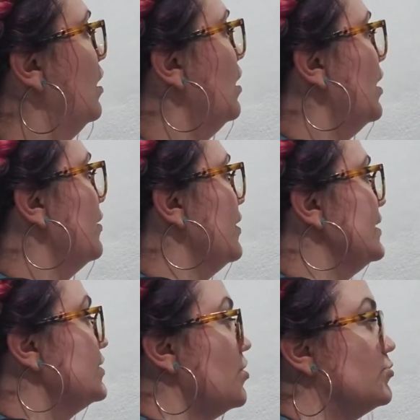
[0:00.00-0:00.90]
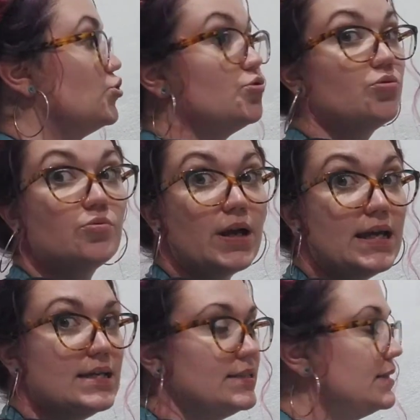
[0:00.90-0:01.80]
All right, so I'm
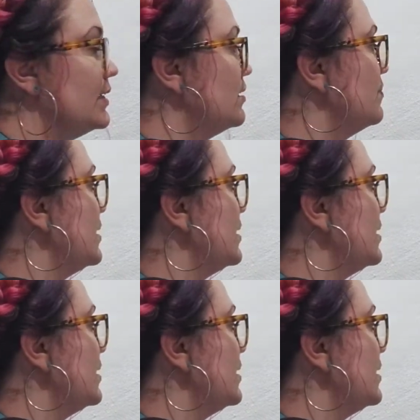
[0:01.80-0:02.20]
tracing